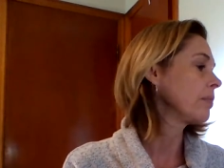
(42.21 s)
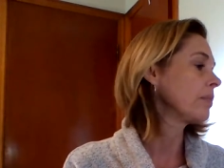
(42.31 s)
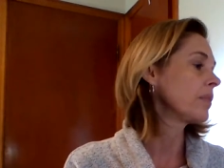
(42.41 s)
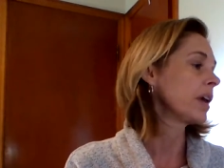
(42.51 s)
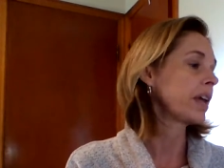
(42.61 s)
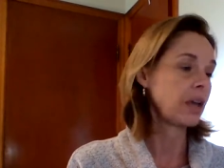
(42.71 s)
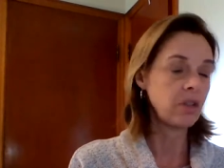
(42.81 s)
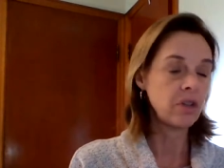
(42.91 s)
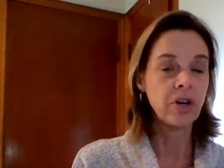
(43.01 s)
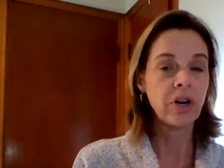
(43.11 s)
the
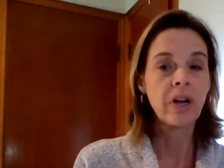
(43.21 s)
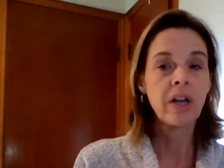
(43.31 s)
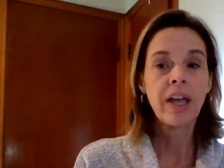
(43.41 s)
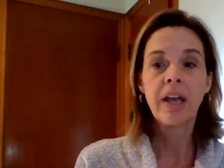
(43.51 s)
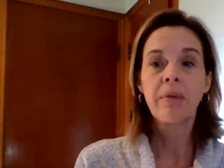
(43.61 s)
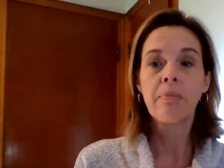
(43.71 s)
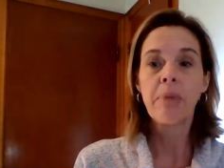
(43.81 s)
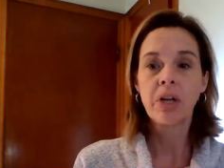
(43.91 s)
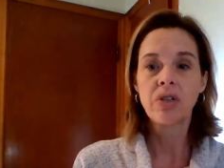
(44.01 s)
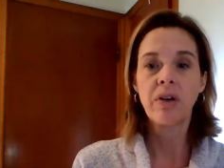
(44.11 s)
calendar and
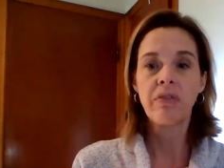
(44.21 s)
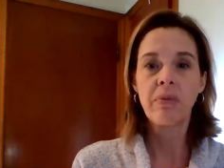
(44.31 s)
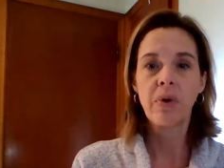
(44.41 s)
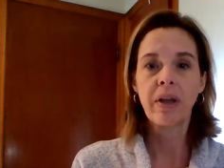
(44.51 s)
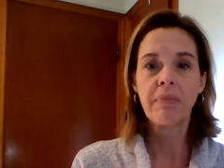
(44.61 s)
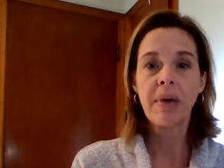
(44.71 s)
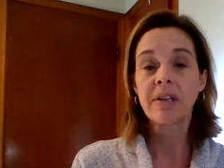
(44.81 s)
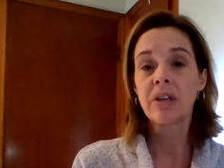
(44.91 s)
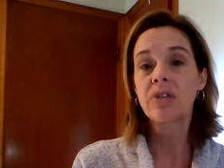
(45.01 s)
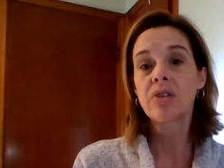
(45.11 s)
much of the morning
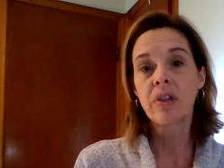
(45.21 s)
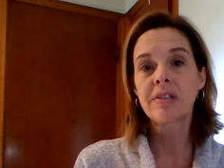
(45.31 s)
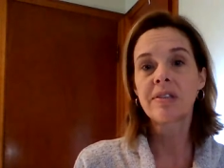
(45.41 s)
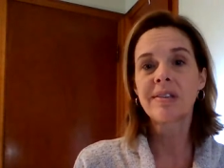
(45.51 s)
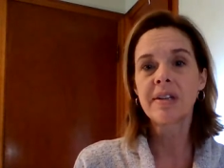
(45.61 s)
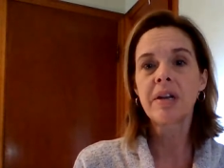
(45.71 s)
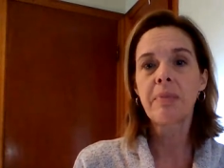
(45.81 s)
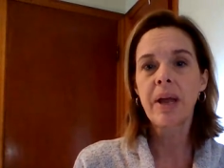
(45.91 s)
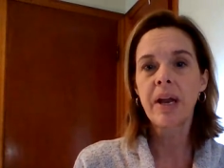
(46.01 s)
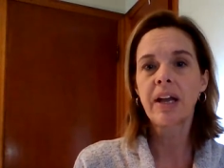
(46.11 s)
message. So this is an
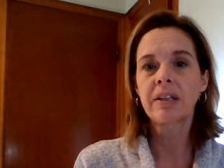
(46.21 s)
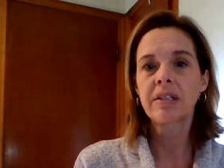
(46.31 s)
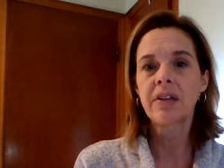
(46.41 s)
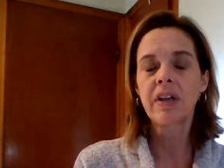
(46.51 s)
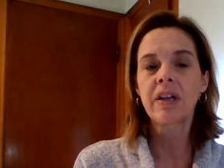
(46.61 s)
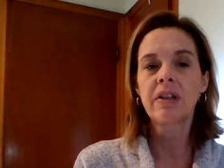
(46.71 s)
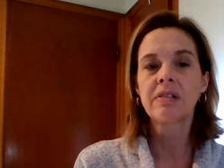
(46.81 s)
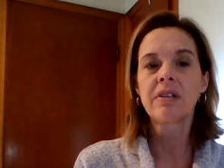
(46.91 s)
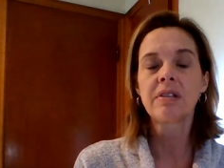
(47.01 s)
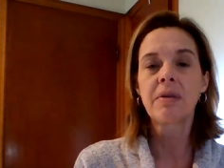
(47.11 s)
independent activity, and
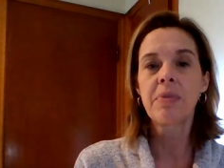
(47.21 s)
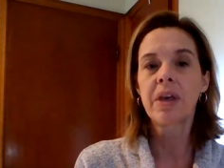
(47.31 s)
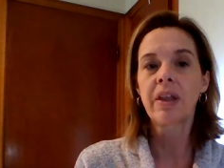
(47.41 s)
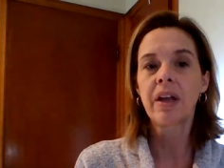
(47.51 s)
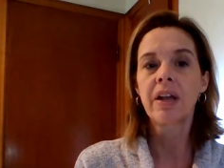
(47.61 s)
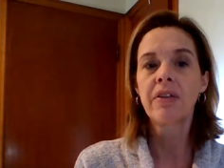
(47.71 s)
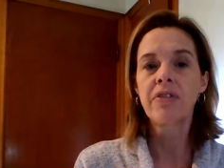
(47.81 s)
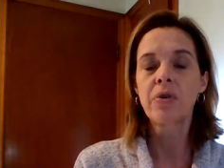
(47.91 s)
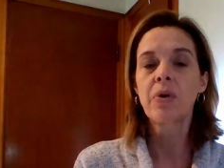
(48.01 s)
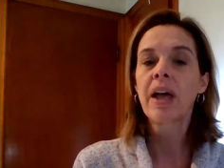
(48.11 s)
this is something that if
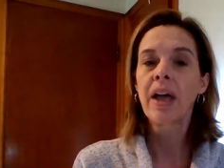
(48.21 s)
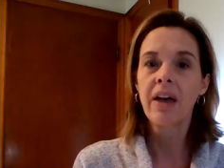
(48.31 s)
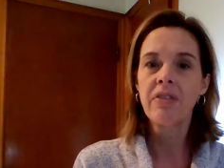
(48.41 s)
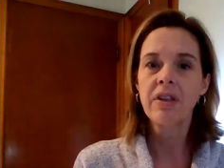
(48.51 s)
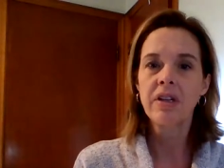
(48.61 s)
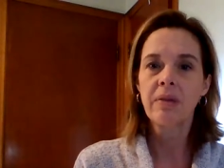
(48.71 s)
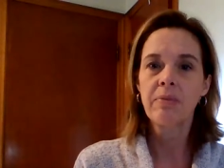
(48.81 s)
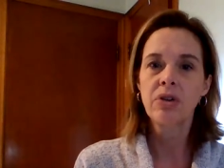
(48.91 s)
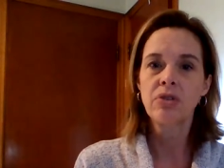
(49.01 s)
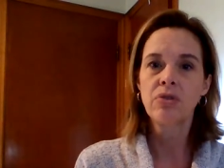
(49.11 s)
you have the time
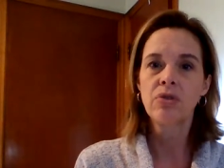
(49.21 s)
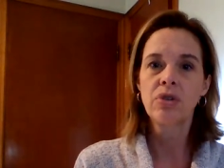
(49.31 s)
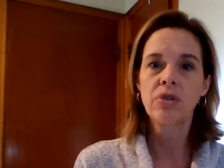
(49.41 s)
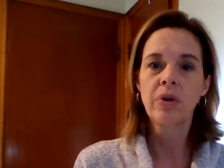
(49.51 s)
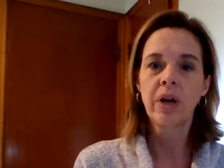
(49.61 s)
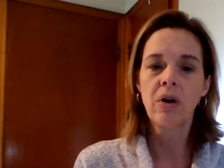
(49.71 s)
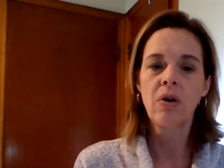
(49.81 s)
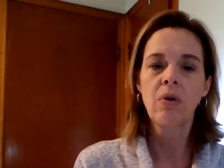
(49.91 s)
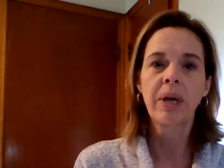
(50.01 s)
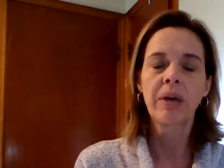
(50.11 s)
and you choose to do it at
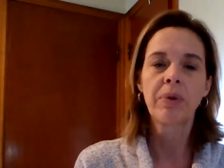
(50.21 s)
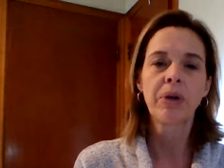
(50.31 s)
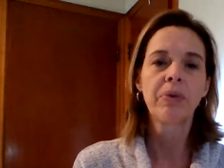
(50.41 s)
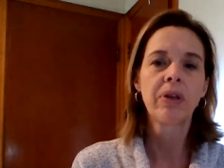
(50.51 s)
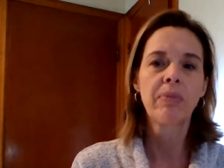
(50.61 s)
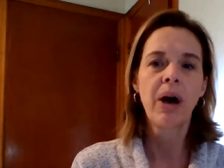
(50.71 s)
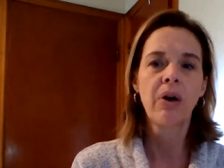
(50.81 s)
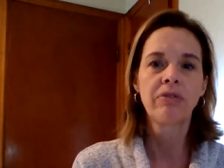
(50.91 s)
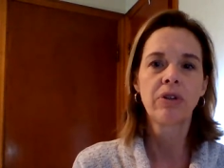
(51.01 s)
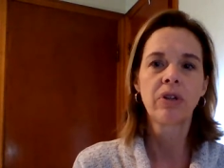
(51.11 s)
home, it can be a really
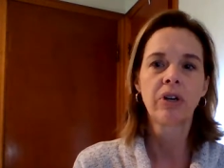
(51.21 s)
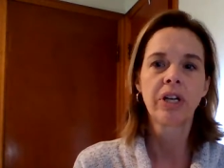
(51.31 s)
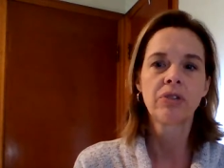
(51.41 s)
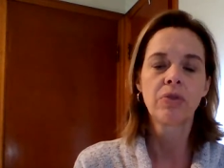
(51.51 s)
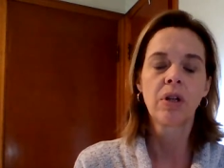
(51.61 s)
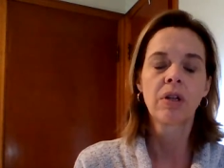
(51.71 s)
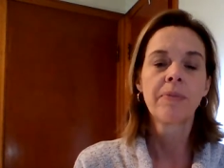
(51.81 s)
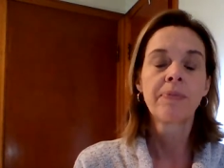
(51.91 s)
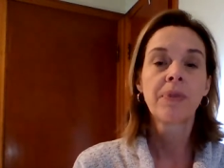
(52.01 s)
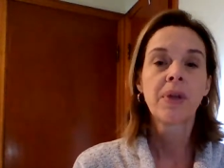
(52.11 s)
powerful learning tool.
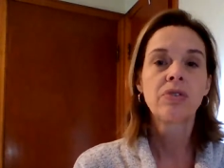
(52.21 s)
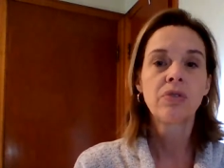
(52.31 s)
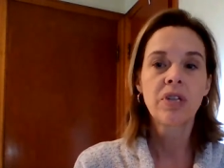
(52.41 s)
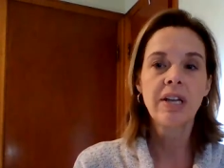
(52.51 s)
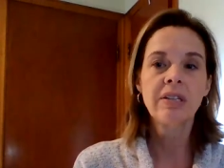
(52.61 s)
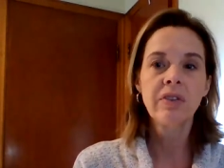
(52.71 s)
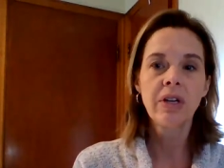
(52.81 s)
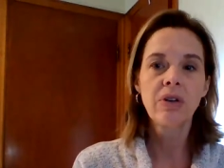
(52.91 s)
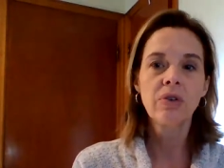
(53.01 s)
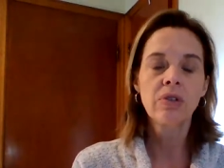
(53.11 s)
So today's
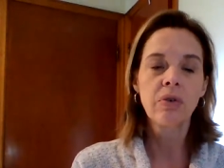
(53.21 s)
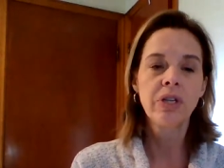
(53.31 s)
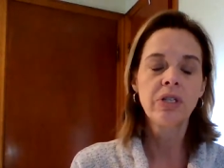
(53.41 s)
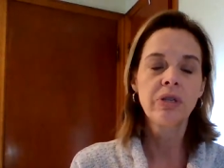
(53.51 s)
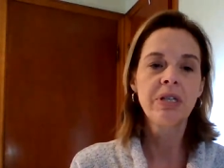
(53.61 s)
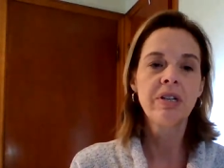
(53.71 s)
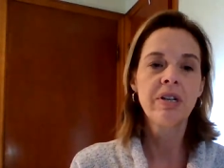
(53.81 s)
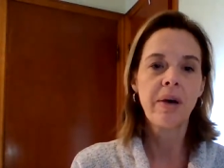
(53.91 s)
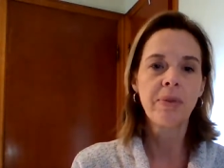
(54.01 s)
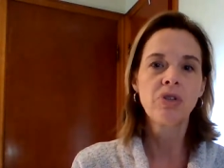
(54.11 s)
video is going to be to
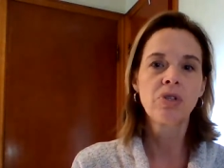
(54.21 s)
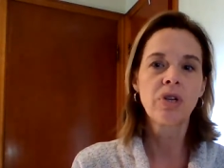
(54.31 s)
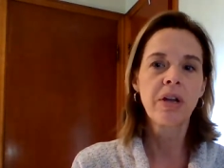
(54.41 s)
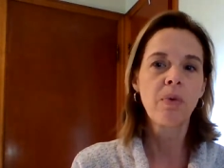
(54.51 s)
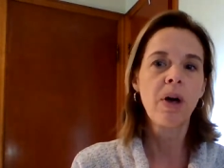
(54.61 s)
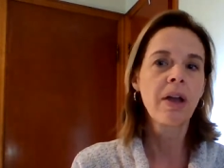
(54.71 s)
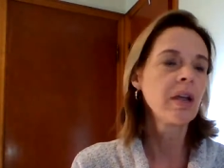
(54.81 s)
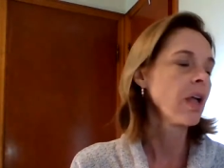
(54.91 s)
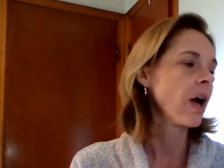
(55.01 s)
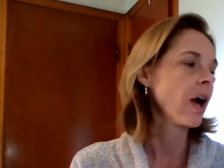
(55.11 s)
demonstrate what
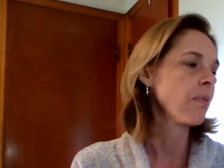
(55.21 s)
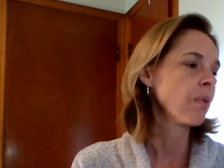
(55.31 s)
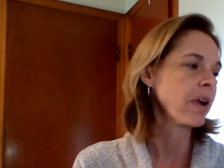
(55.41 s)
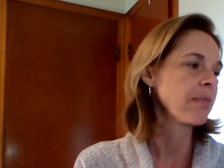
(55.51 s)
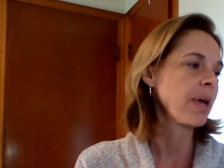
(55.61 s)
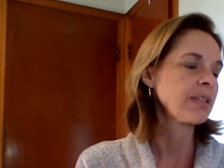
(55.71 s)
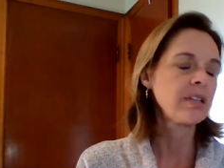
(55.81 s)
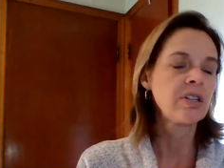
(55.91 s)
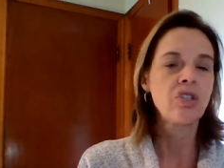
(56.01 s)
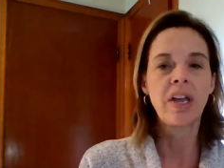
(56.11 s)
a morning
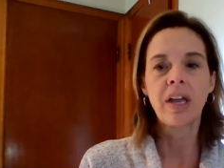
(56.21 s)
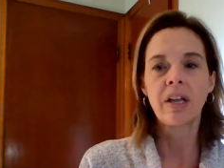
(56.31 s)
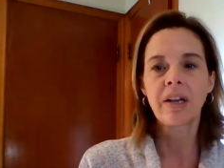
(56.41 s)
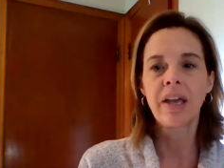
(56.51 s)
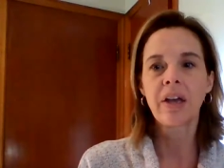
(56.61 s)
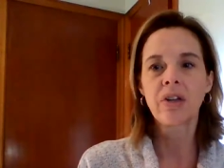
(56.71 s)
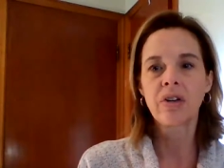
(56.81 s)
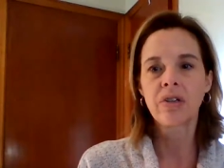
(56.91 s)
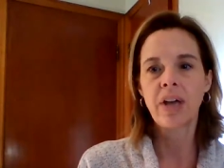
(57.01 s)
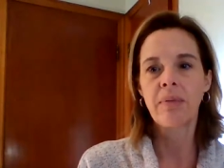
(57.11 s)
message and
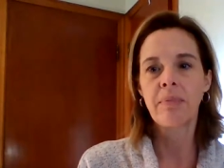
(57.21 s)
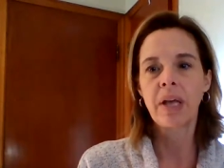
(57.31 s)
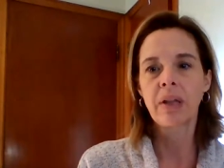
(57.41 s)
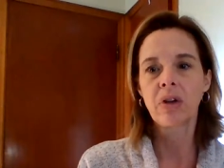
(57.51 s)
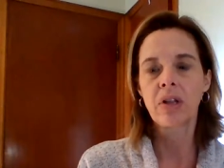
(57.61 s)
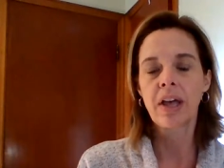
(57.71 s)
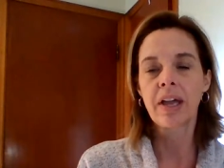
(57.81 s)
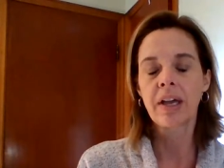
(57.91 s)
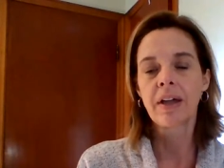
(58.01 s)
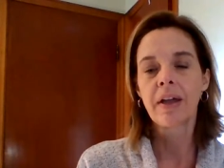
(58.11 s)
calendar time might look like.